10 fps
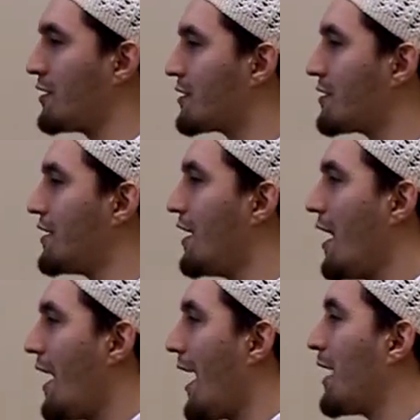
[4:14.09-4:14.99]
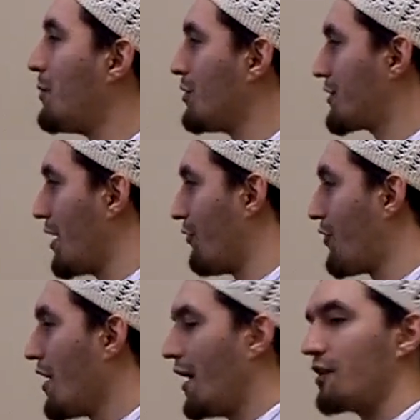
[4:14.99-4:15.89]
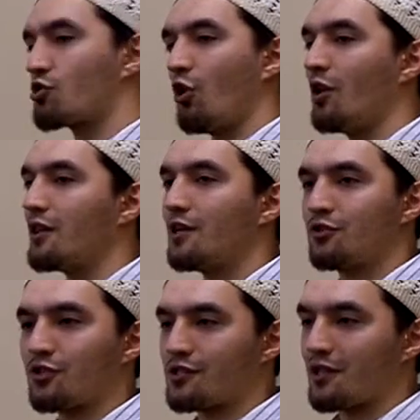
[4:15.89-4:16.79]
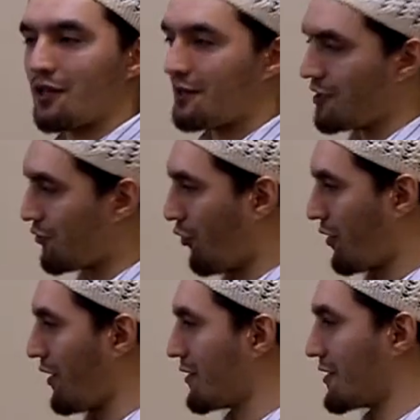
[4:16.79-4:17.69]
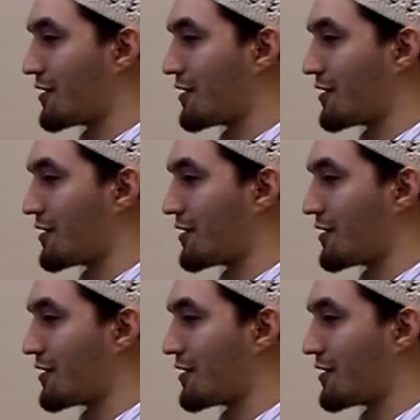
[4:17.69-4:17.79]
This is the animal self. It's only interested in these four things.